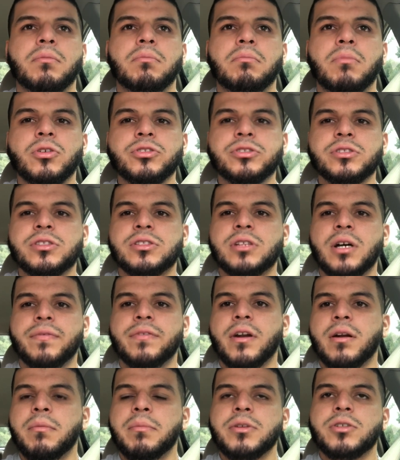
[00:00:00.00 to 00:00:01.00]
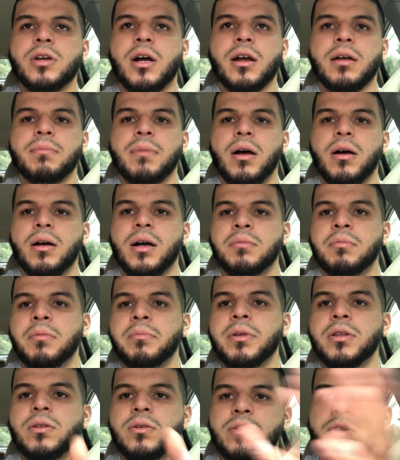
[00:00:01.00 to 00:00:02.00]
most of the stuff that I'm gonna be talking about, I'm
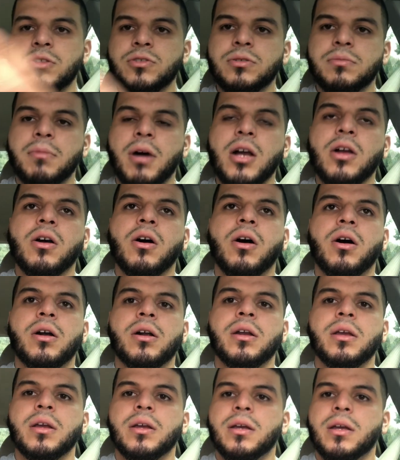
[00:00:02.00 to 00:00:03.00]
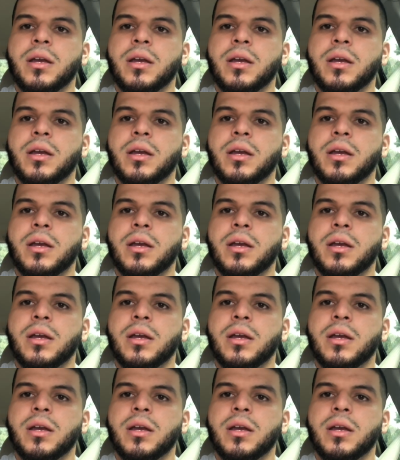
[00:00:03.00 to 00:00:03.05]
gonna be doing to my car